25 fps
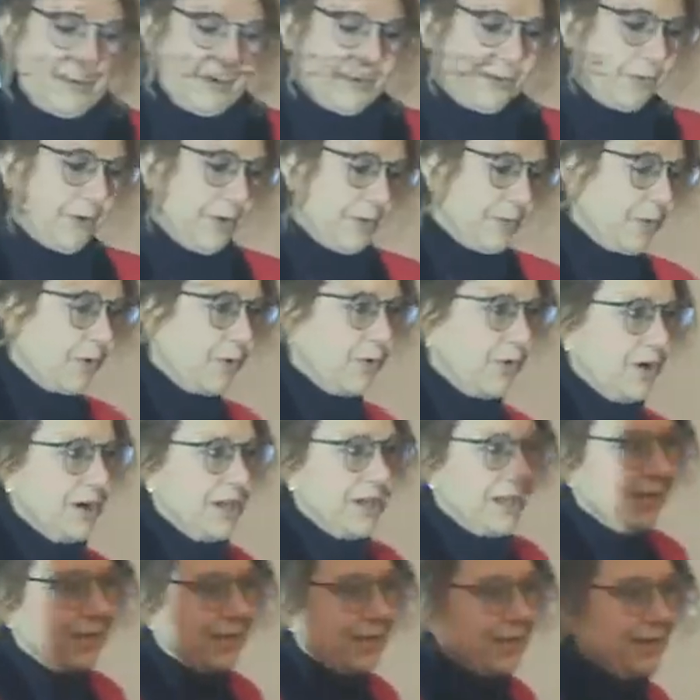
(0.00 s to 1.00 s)
with
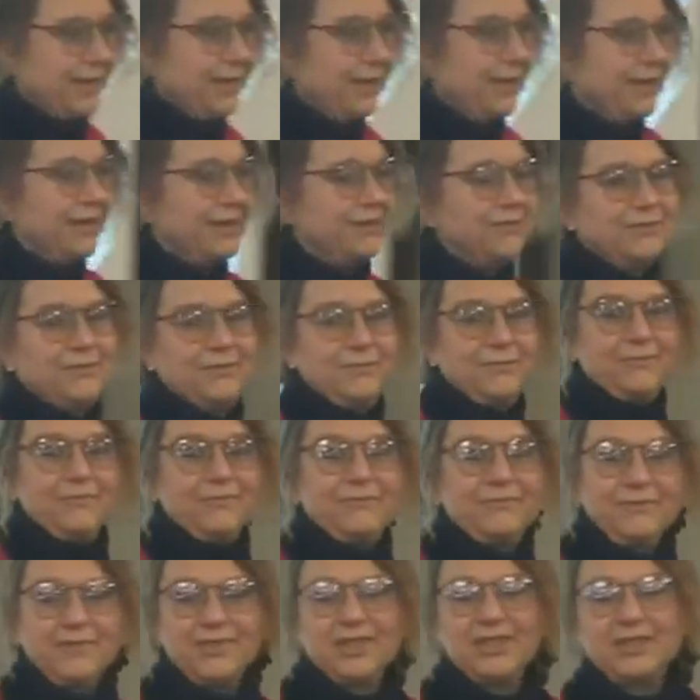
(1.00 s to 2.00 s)
reporting and
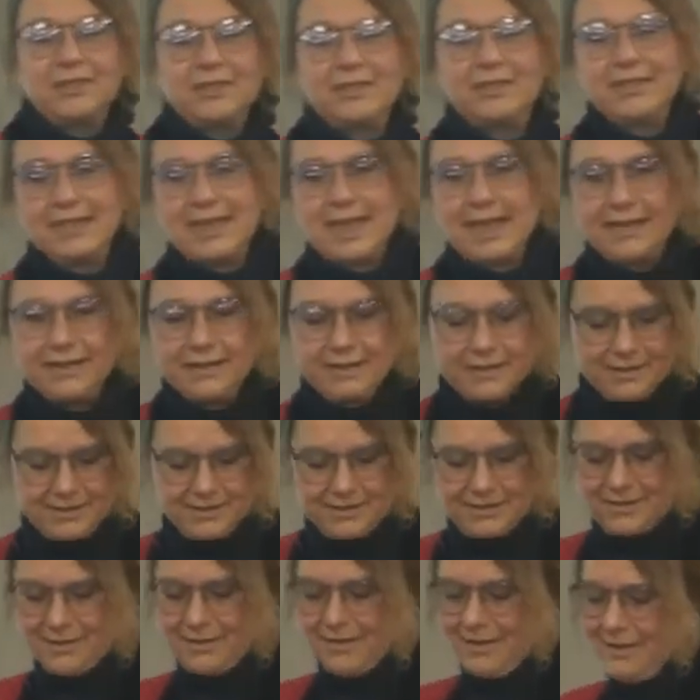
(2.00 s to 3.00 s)
just data.
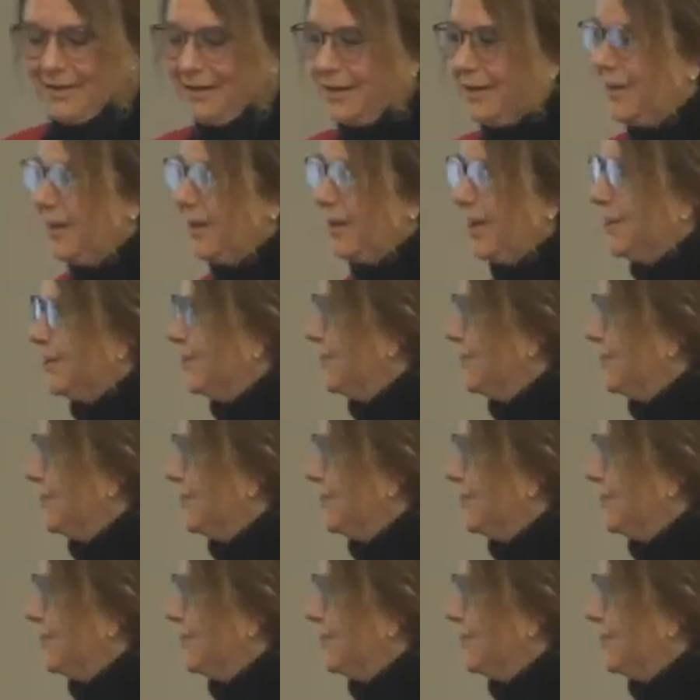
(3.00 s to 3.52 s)
I